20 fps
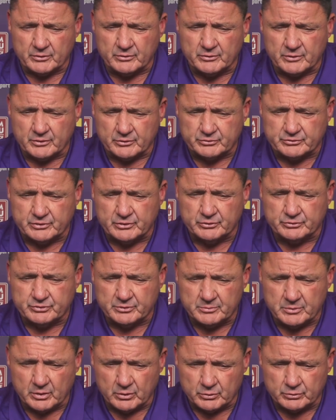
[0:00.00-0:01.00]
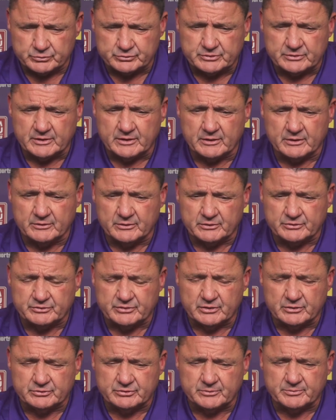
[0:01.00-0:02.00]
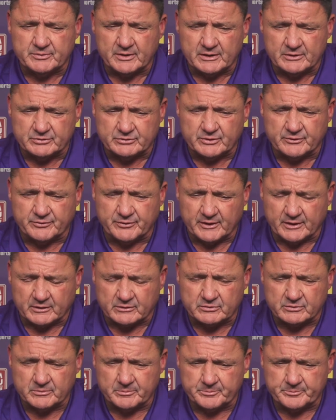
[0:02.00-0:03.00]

There's still some holes in there. There's still some things to fix.